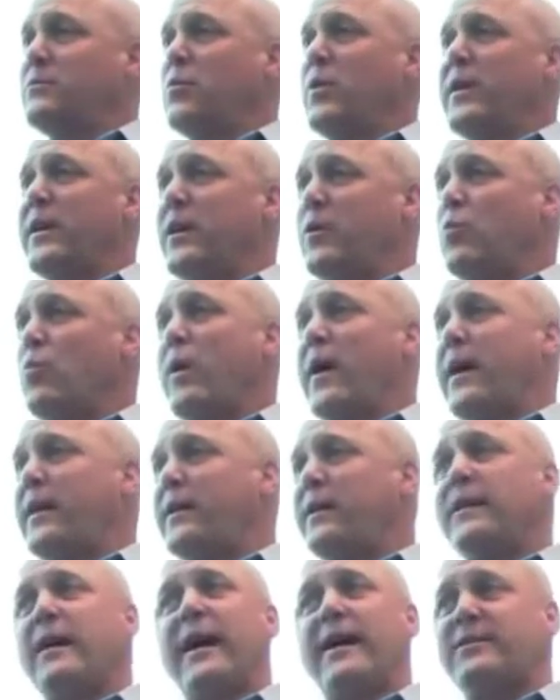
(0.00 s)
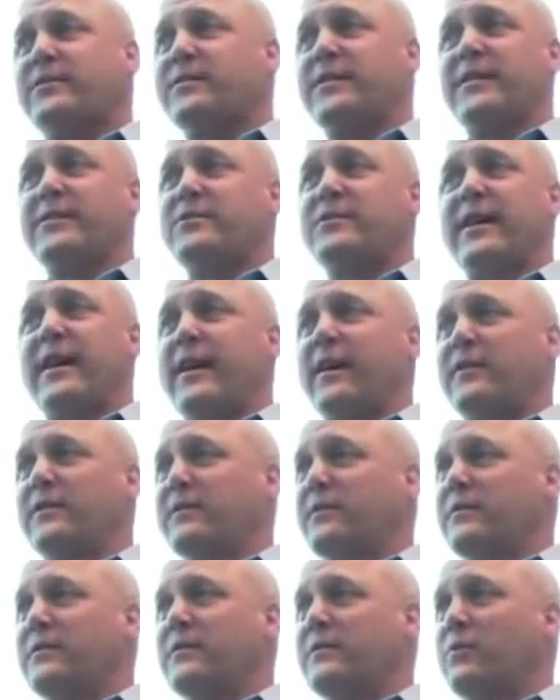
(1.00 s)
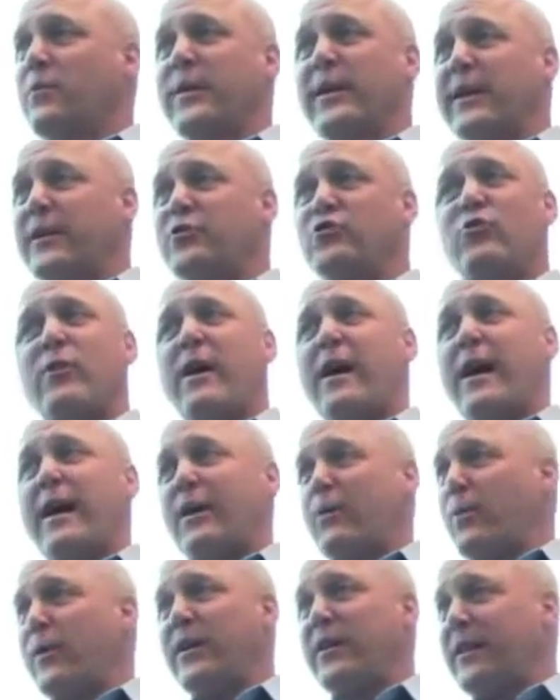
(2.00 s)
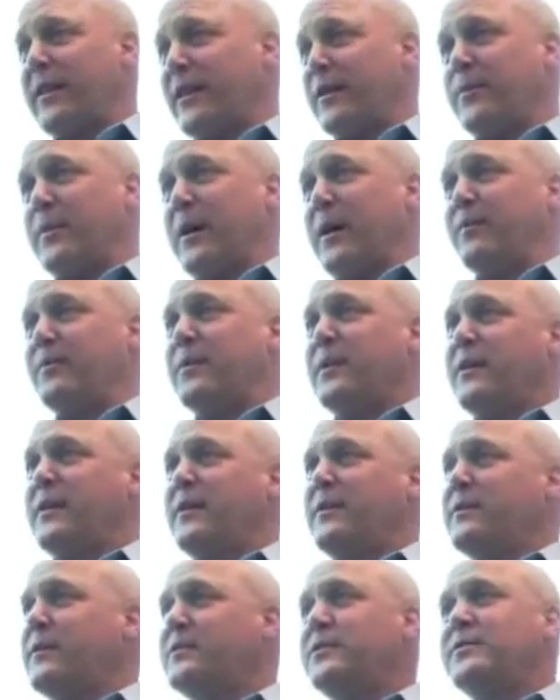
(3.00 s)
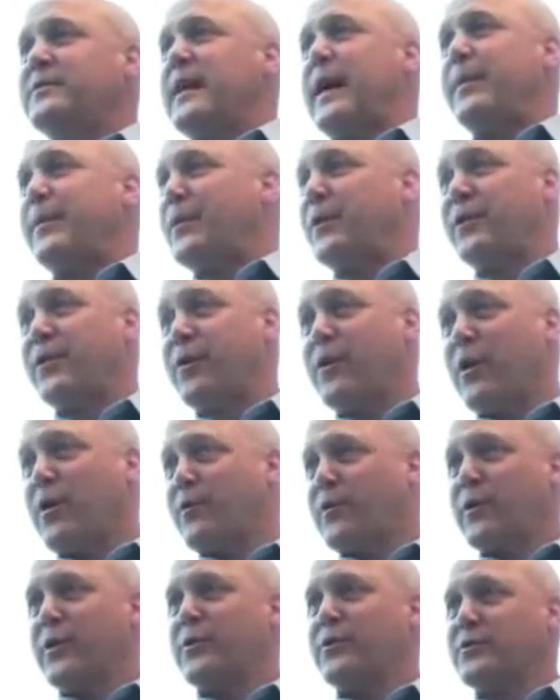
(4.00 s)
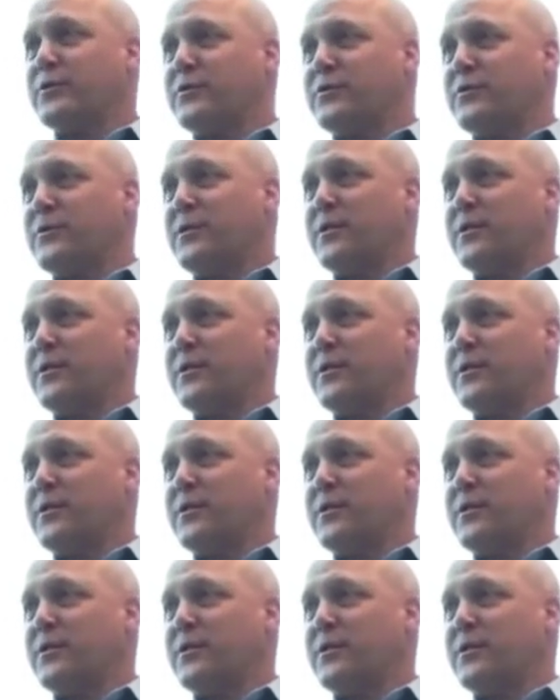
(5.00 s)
we get wet, it knocks things down, we get dry, and we clean them up. This has happened on the Gulf Coast